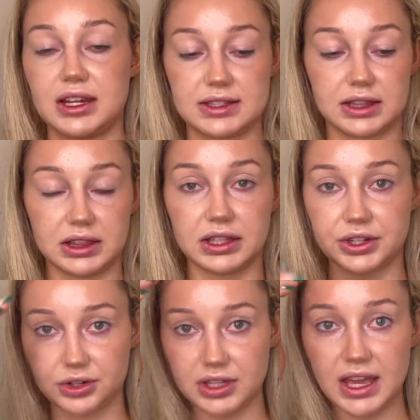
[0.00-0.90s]
is
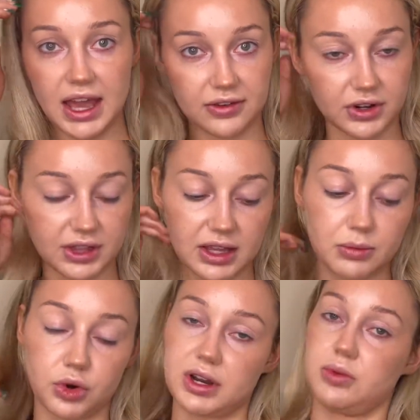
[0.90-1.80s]
literally everything and
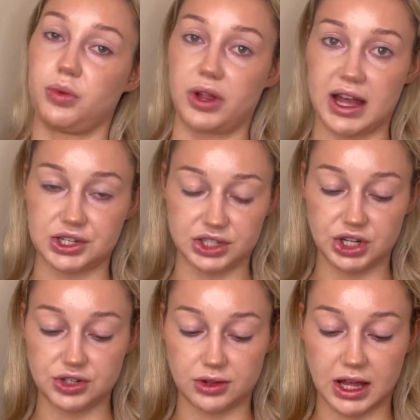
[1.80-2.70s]
more. It will actually
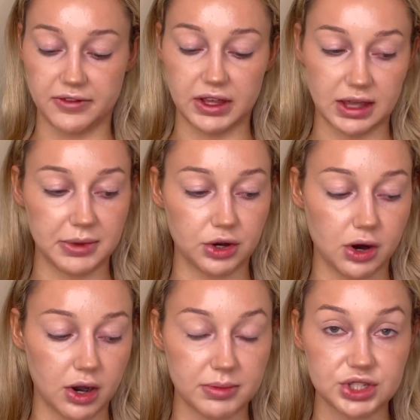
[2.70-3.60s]
change your life. Give me your
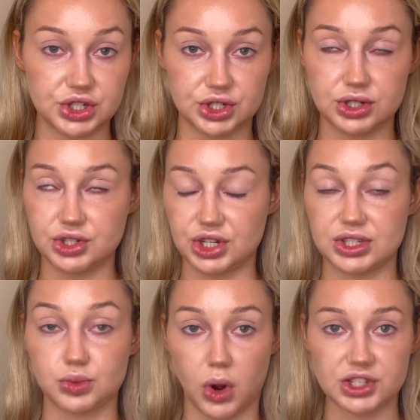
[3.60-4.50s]
arm. So she
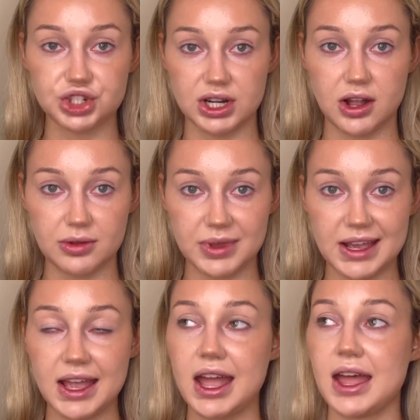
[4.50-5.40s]
swatched it on
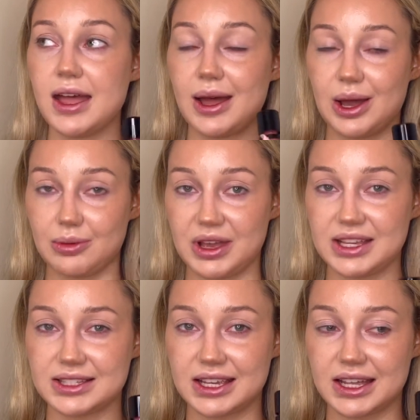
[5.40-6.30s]
me.
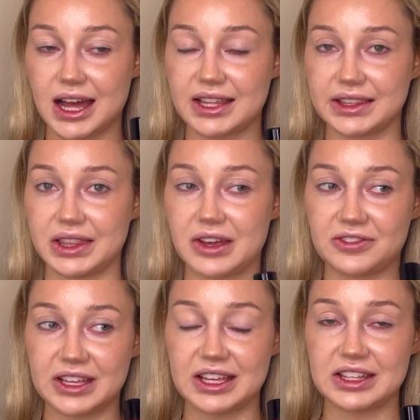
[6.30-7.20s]
Amazing. I love
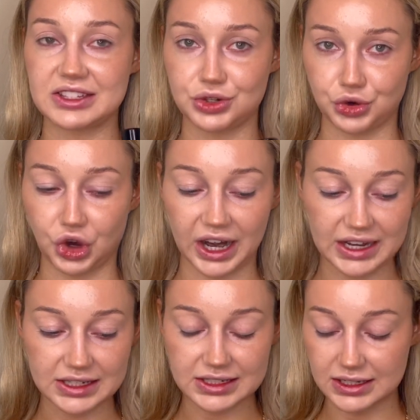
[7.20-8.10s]
it. It's
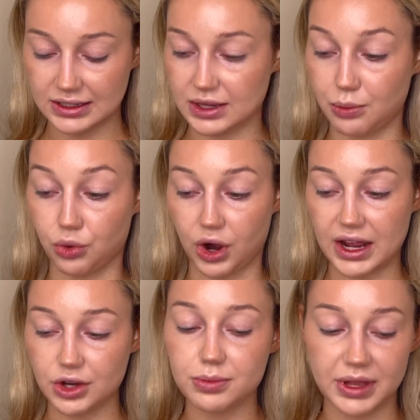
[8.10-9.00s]
great. It's a
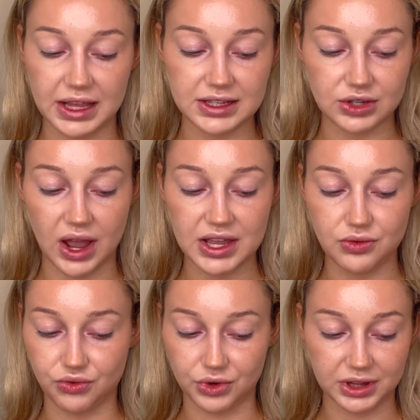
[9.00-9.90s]
brighter pink, so I
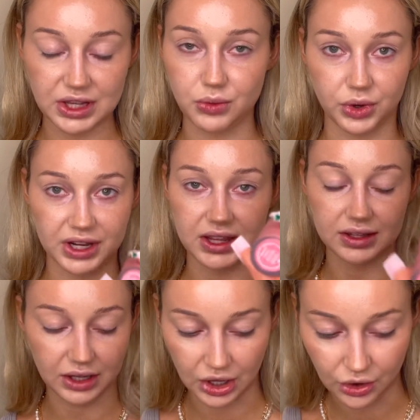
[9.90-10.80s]
really
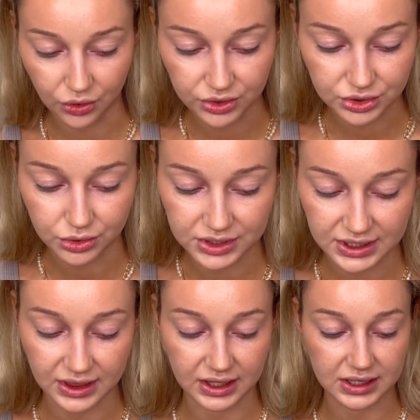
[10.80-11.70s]
wouldn't go towards
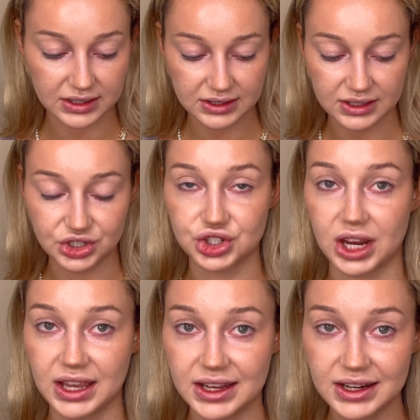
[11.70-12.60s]
this
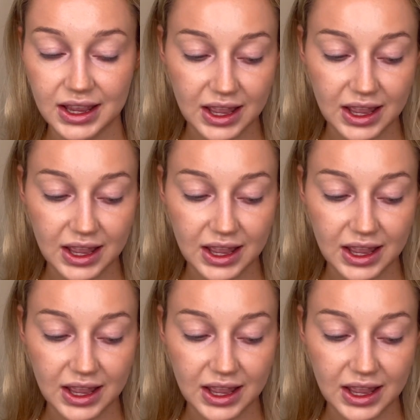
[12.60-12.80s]
shade,